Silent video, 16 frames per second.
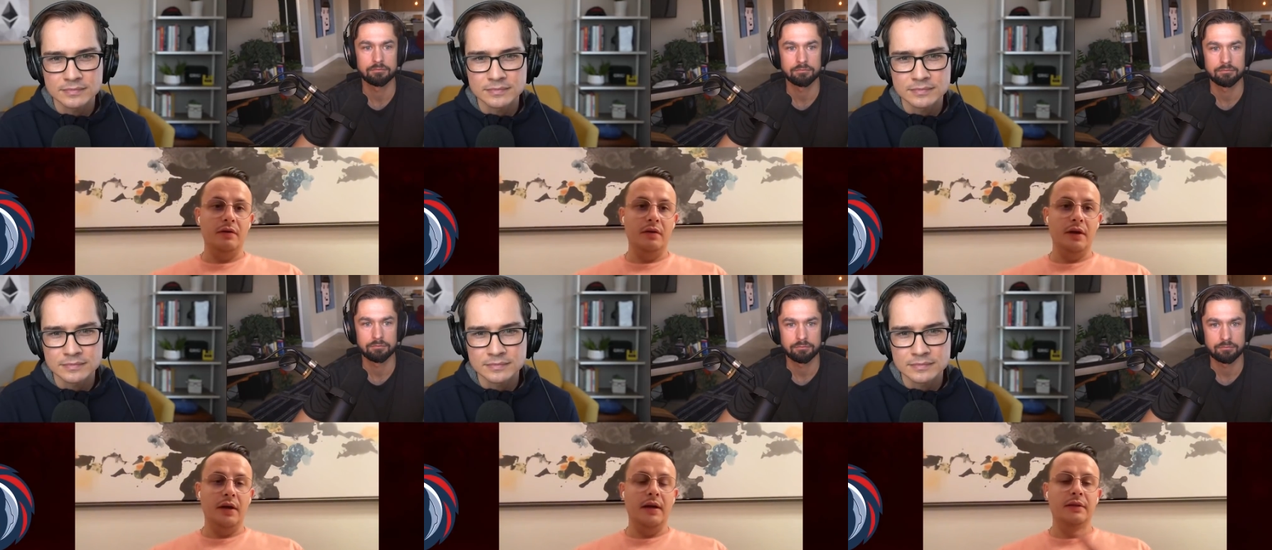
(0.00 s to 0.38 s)

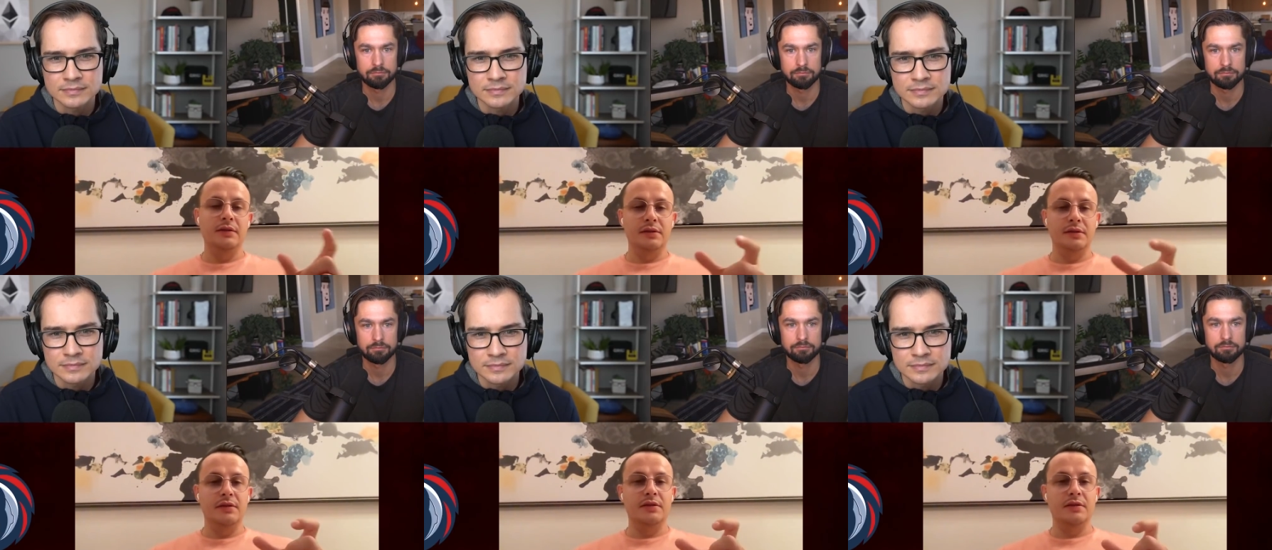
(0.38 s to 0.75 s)
Speaker 1: Yeah, and
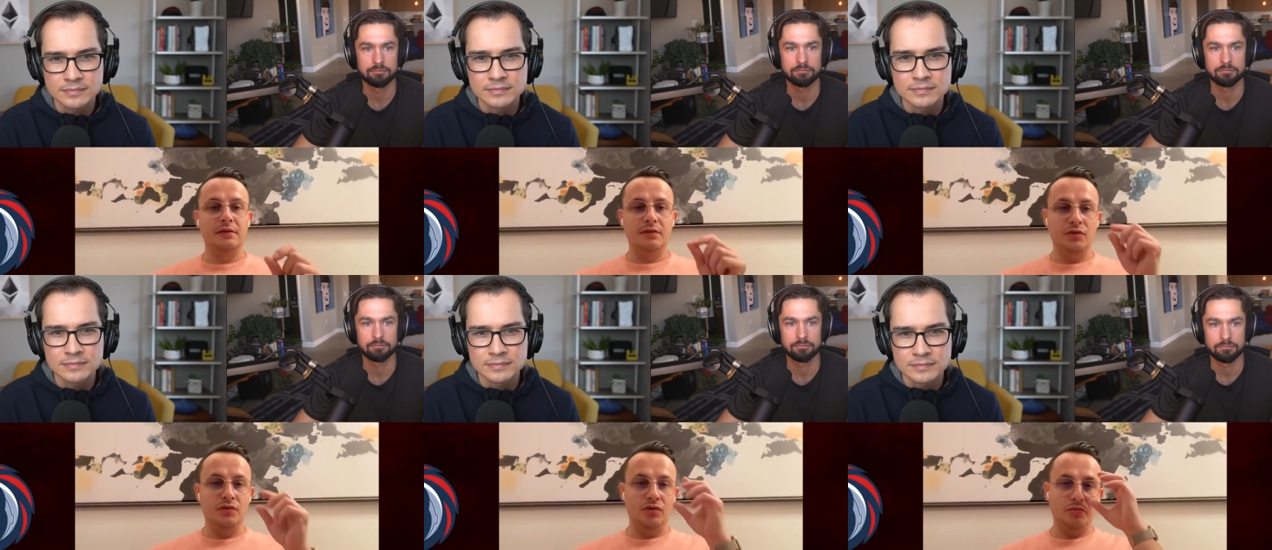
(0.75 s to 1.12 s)
this is
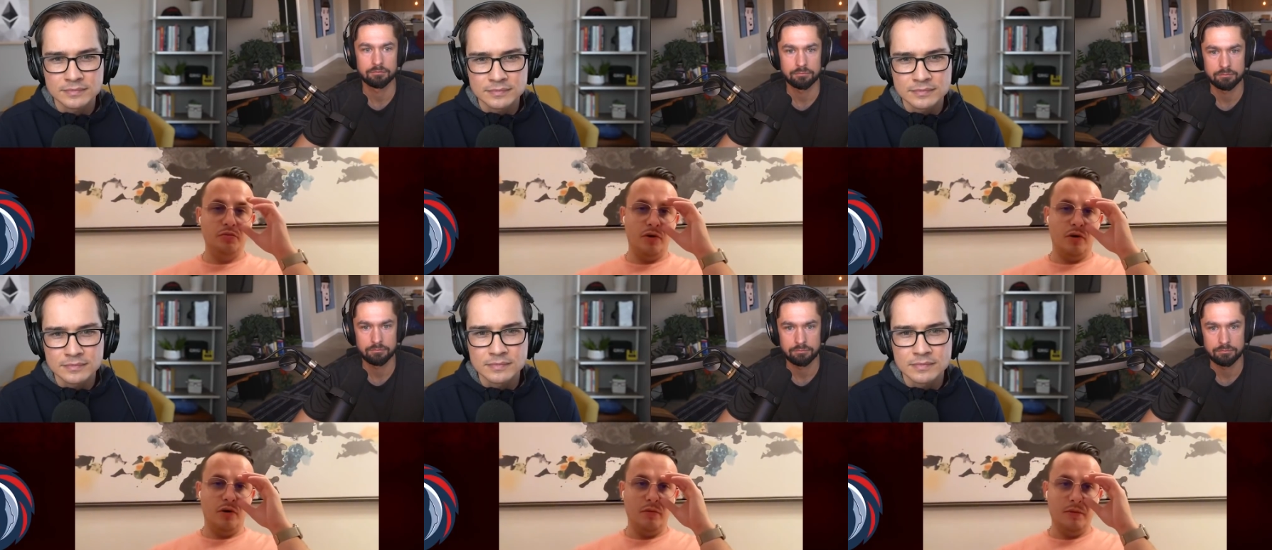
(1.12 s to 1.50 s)
a huge
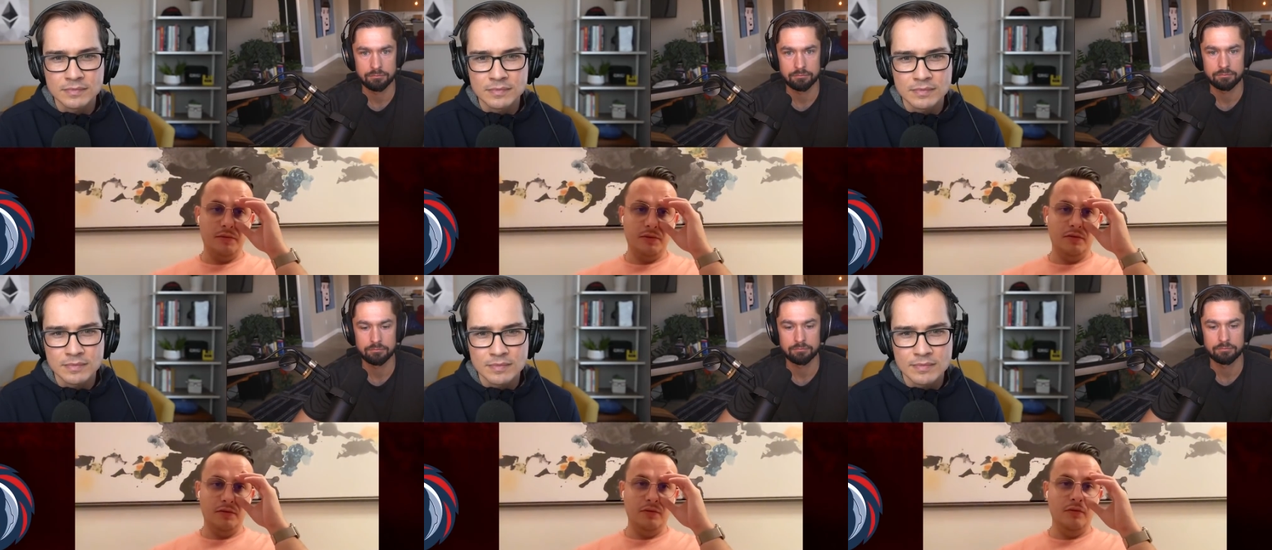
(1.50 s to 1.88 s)

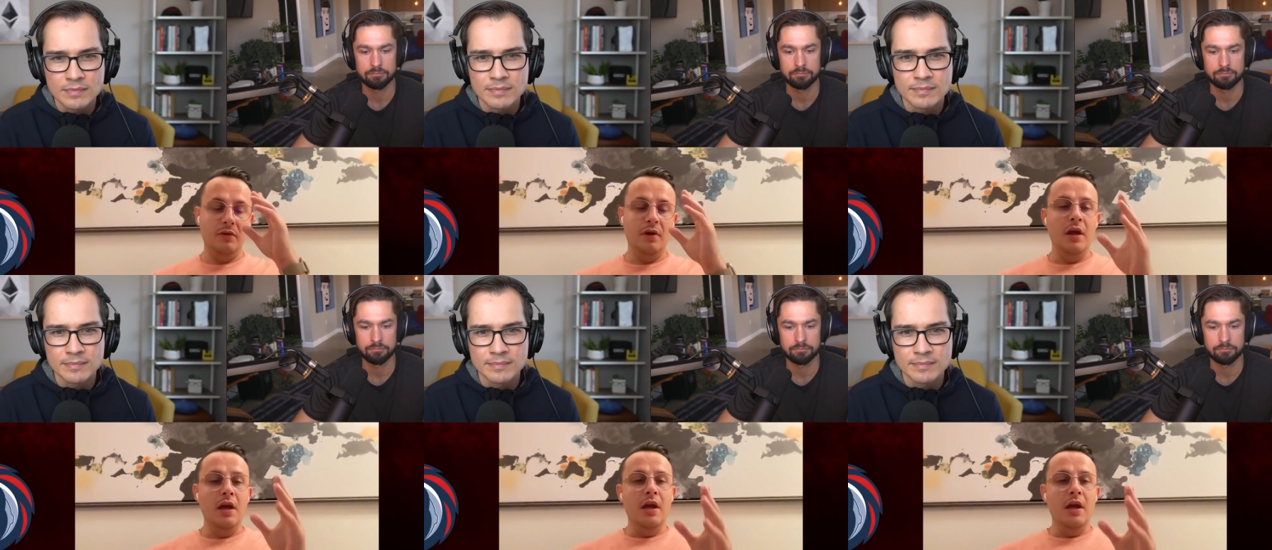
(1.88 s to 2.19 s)
problem. So you